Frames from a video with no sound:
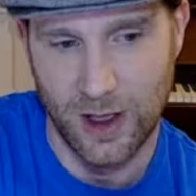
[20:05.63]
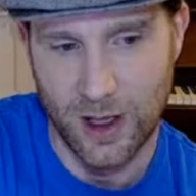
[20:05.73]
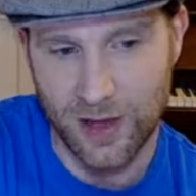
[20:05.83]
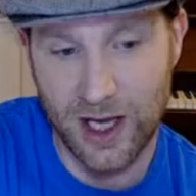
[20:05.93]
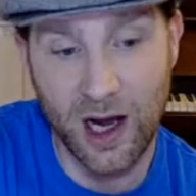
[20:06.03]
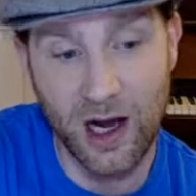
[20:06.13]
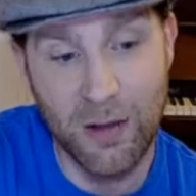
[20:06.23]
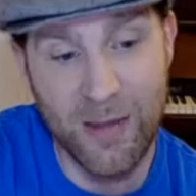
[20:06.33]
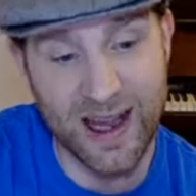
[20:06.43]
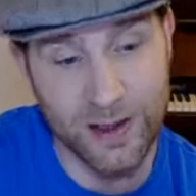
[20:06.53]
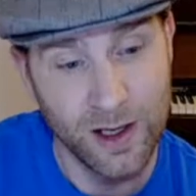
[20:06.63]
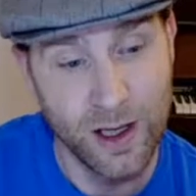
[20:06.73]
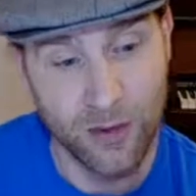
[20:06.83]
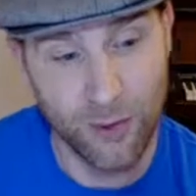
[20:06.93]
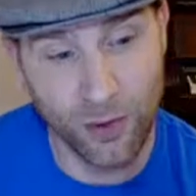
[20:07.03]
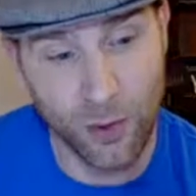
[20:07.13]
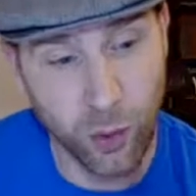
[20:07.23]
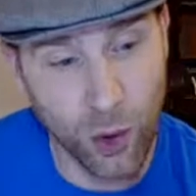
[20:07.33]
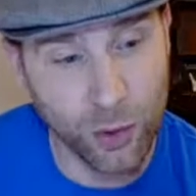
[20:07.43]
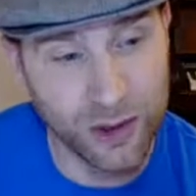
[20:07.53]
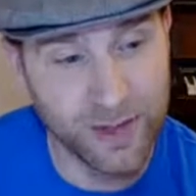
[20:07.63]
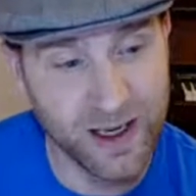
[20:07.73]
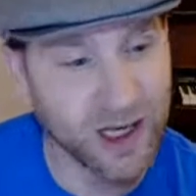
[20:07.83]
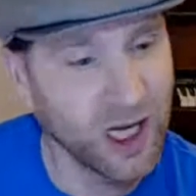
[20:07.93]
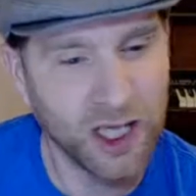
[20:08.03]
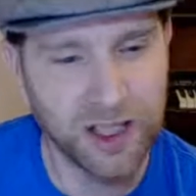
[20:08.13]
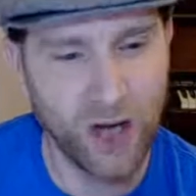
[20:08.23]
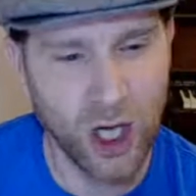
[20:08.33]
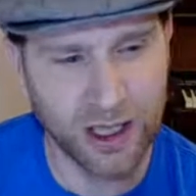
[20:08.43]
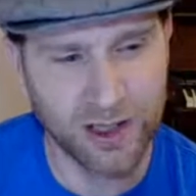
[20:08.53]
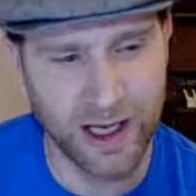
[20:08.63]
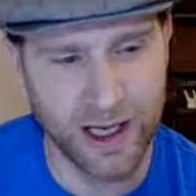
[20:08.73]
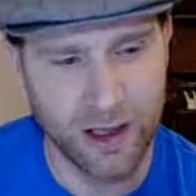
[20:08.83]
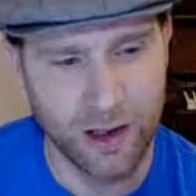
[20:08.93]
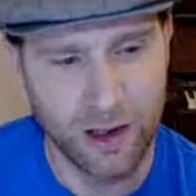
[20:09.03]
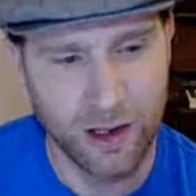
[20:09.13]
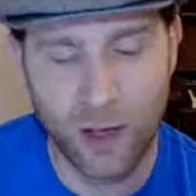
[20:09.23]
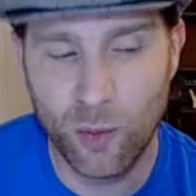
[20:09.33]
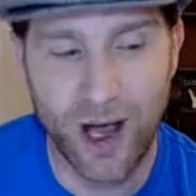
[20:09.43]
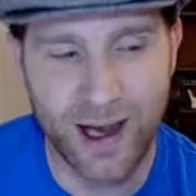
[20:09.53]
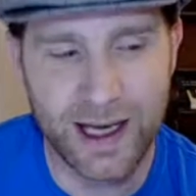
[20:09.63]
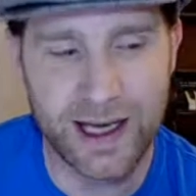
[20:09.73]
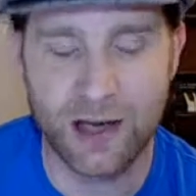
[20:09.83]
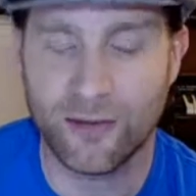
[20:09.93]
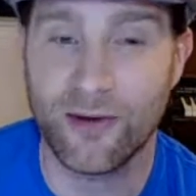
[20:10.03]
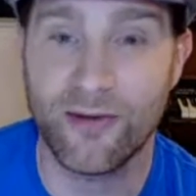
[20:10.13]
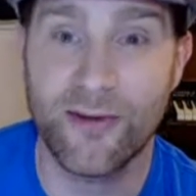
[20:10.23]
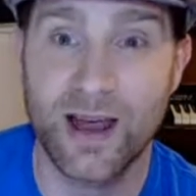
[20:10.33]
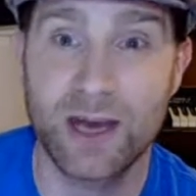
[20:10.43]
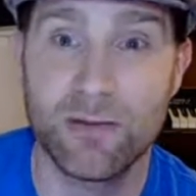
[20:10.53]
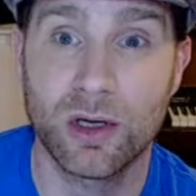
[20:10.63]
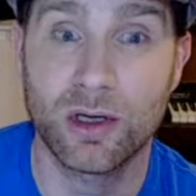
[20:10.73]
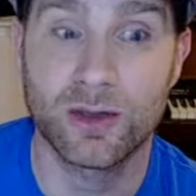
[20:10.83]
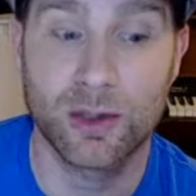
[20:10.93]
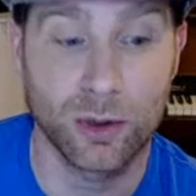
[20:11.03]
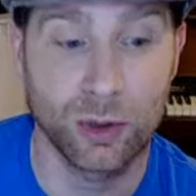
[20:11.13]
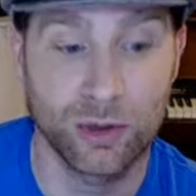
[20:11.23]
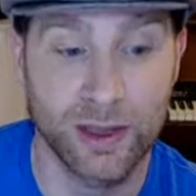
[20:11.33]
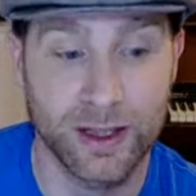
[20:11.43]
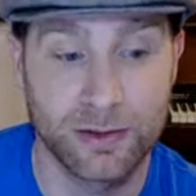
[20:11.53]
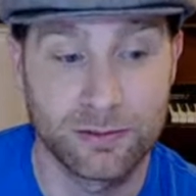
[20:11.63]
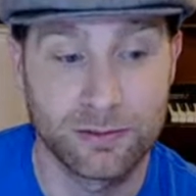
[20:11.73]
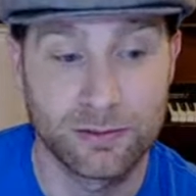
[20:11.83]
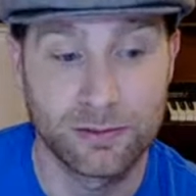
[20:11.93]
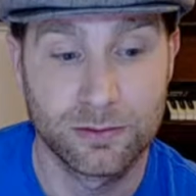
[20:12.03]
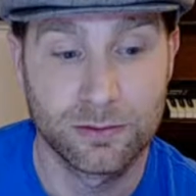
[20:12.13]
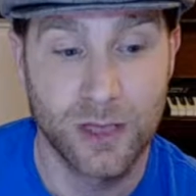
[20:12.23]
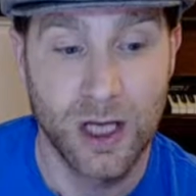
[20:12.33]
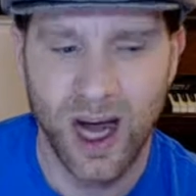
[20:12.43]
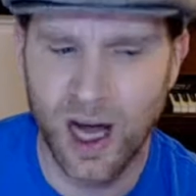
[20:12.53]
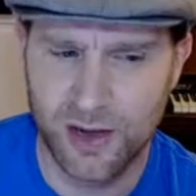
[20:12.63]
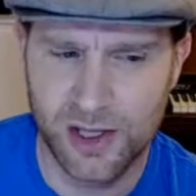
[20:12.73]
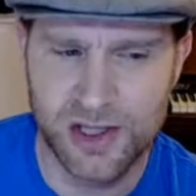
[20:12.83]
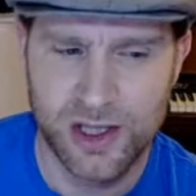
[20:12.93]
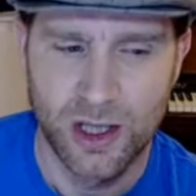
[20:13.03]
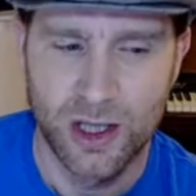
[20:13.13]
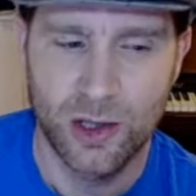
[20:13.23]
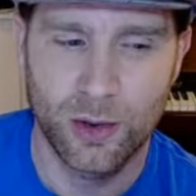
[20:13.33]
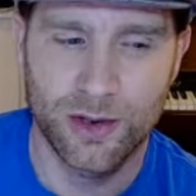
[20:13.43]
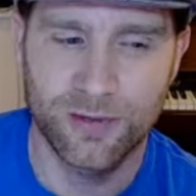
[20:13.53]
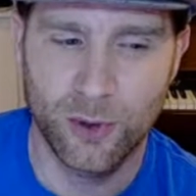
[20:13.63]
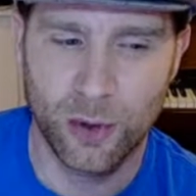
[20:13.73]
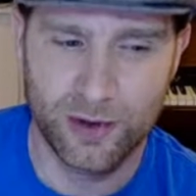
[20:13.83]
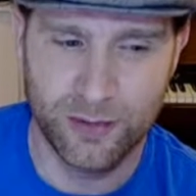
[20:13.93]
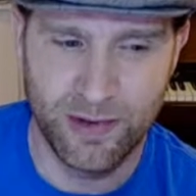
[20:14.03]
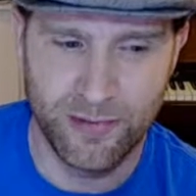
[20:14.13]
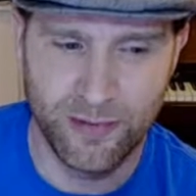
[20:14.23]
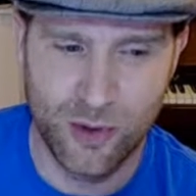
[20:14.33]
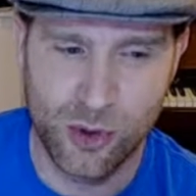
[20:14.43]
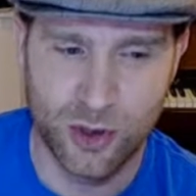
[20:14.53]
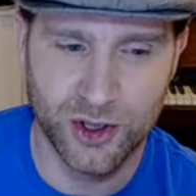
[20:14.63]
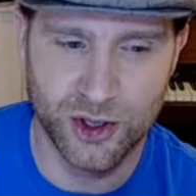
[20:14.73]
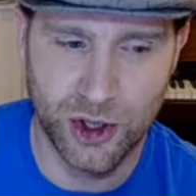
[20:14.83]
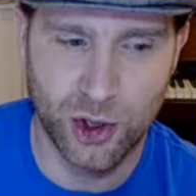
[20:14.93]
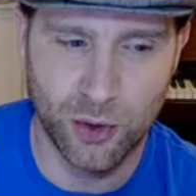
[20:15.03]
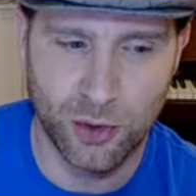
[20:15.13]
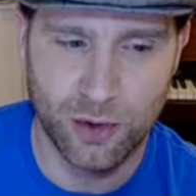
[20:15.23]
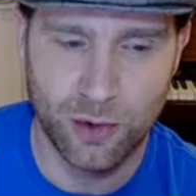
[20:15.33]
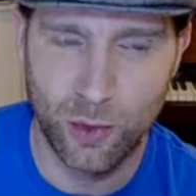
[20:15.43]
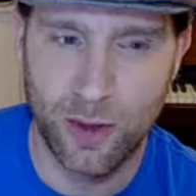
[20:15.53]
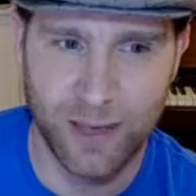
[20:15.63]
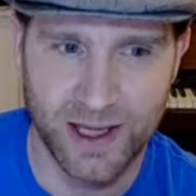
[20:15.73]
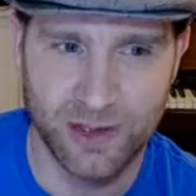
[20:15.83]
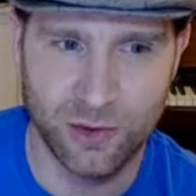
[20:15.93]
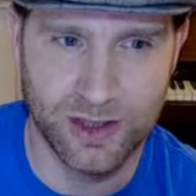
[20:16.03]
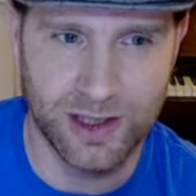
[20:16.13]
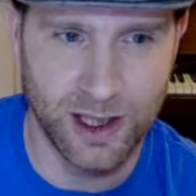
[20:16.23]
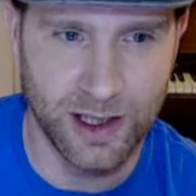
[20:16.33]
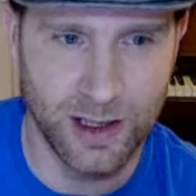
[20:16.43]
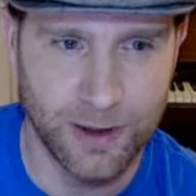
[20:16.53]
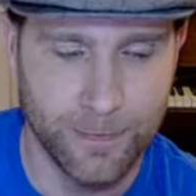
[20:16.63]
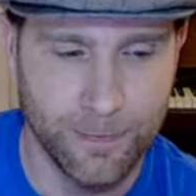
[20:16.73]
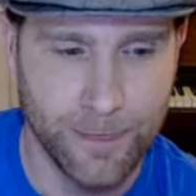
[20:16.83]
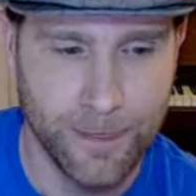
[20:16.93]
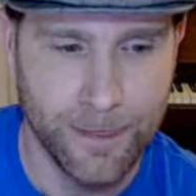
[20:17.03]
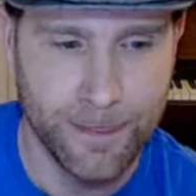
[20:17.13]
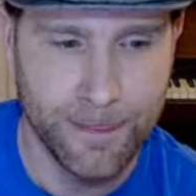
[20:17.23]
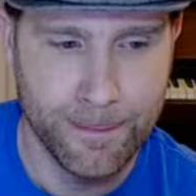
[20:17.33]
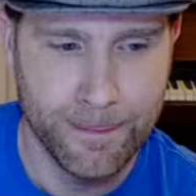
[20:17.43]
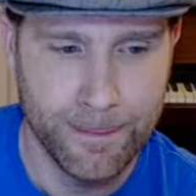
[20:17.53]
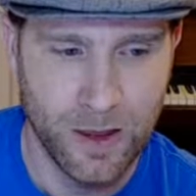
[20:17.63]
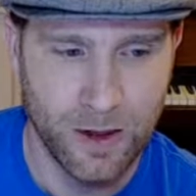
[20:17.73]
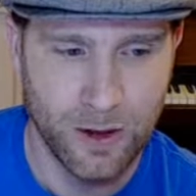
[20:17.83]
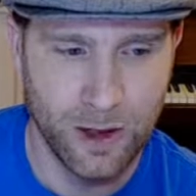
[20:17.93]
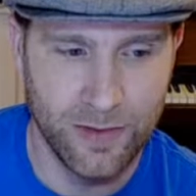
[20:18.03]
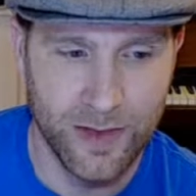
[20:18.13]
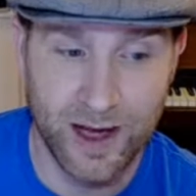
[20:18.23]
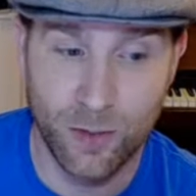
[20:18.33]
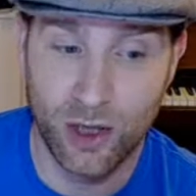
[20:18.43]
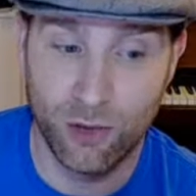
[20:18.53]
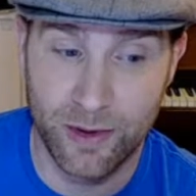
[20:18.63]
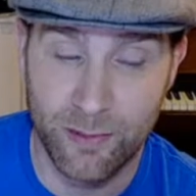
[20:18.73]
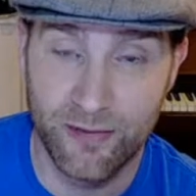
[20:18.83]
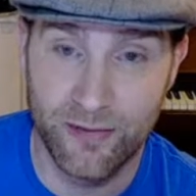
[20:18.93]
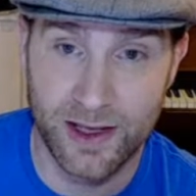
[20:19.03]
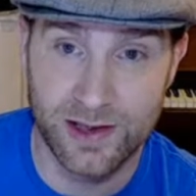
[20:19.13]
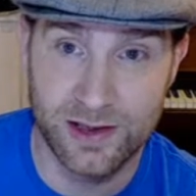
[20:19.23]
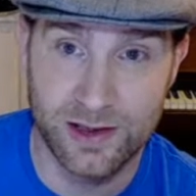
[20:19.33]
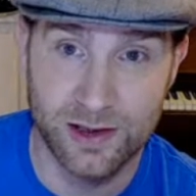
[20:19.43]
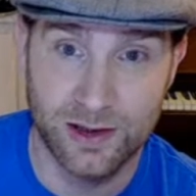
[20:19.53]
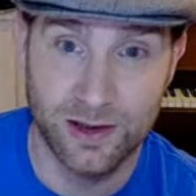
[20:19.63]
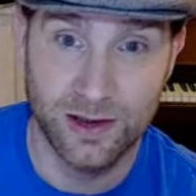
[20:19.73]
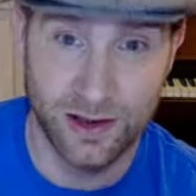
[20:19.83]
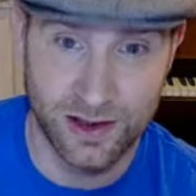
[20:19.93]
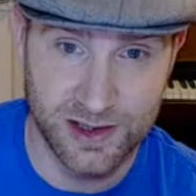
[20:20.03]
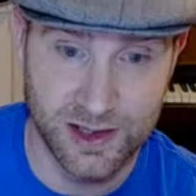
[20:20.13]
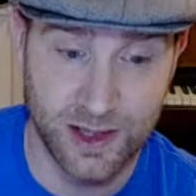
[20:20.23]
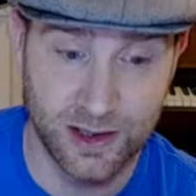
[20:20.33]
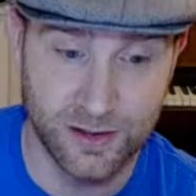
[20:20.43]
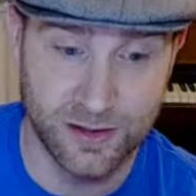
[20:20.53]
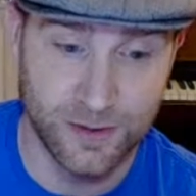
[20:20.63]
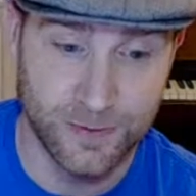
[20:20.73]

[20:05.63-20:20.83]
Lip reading: The younger men thought that war would be a kind of holiday and were eager for fame and glory. Others who had fought before knew what battle was like. And they were grim-faced and silent.